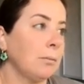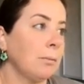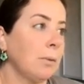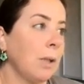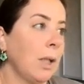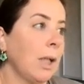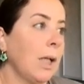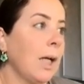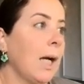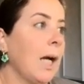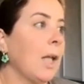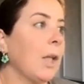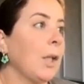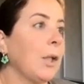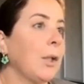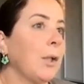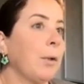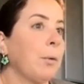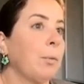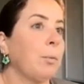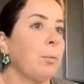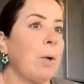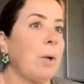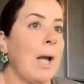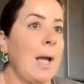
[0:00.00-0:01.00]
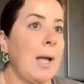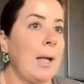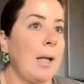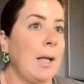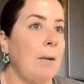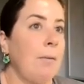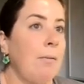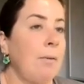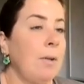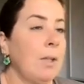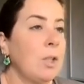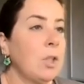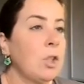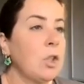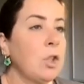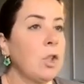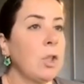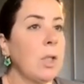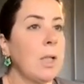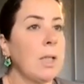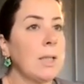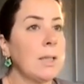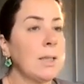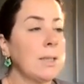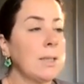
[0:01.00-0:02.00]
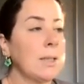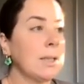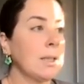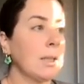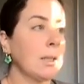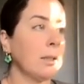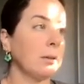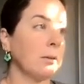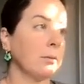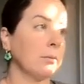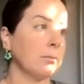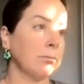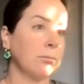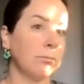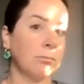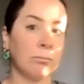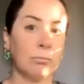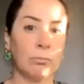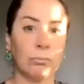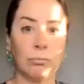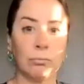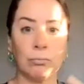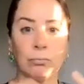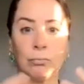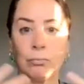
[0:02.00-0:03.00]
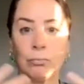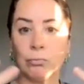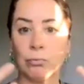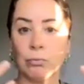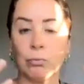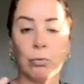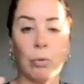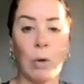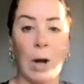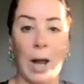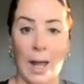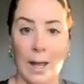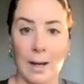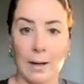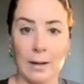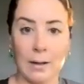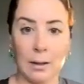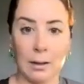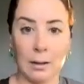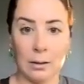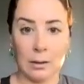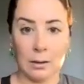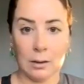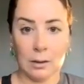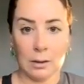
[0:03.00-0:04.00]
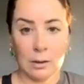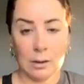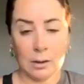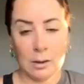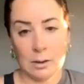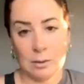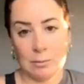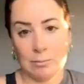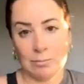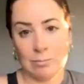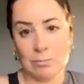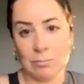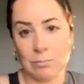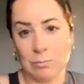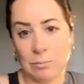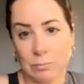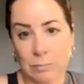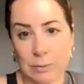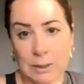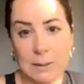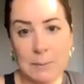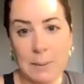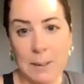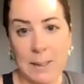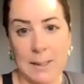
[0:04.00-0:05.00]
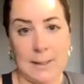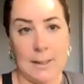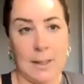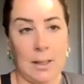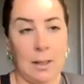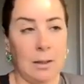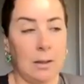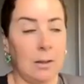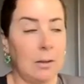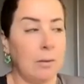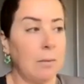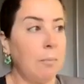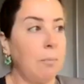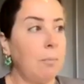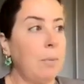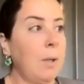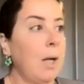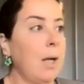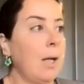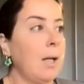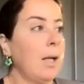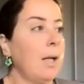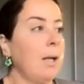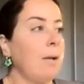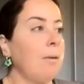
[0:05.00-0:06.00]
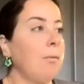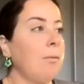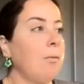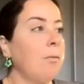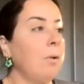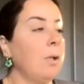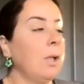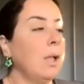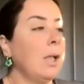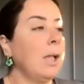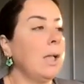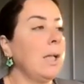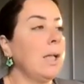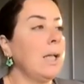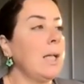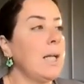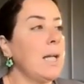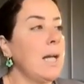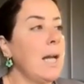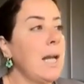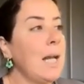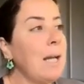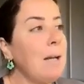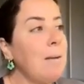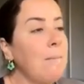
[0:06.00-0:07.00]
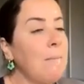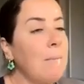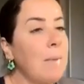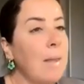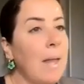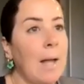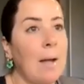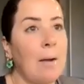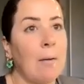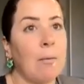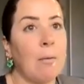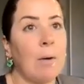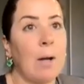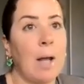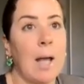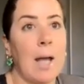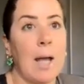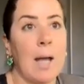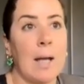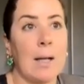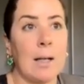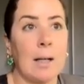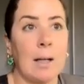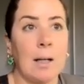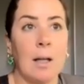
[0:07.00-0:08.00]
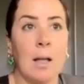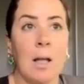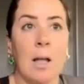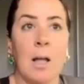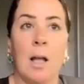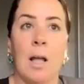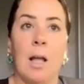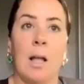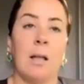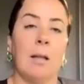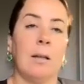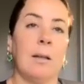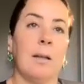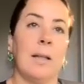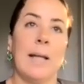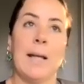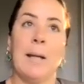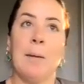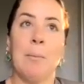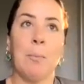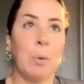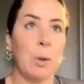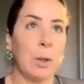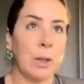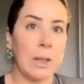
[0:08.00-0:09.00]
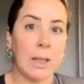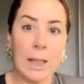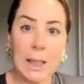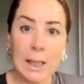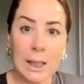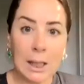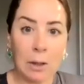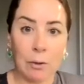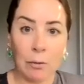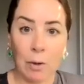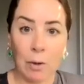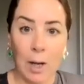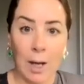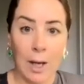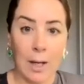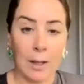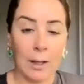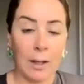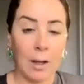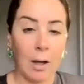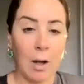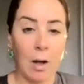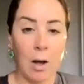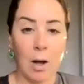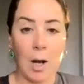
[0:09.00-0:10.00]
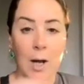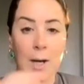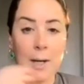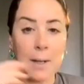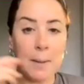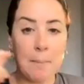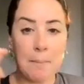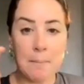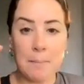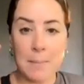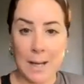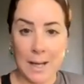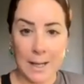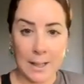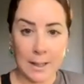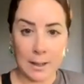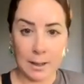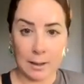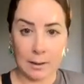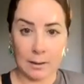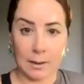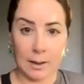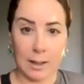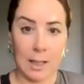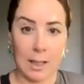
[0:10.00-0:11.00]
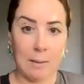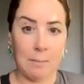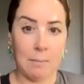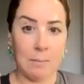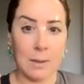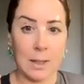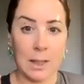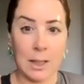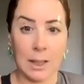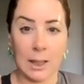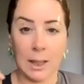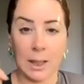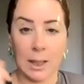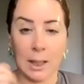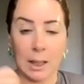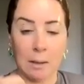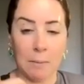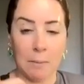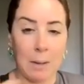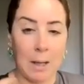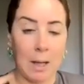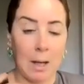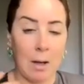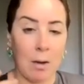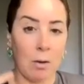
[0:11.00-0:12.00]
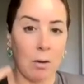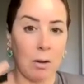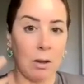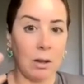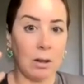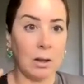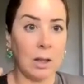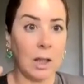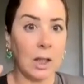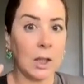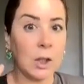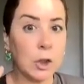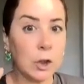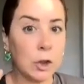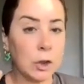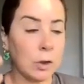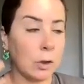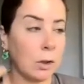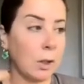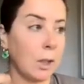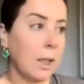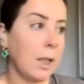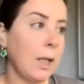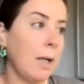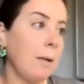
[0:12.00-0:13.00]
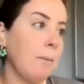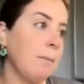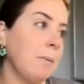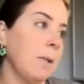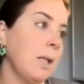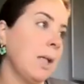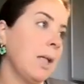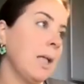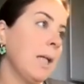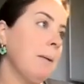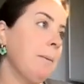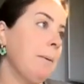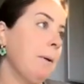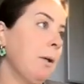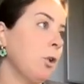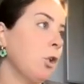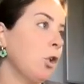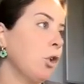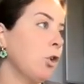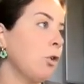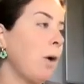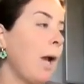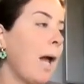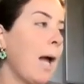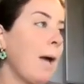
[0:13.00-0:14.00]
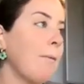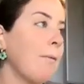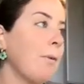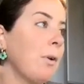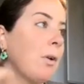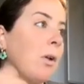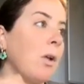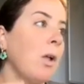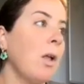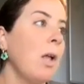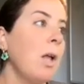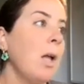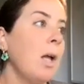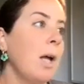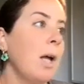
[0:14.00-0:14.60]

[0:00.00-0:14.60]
a color red, if it's just red, it's basic. But if we name that red Lamborghini red, automatically I'm thinking about luxury, I'm thinking about travel,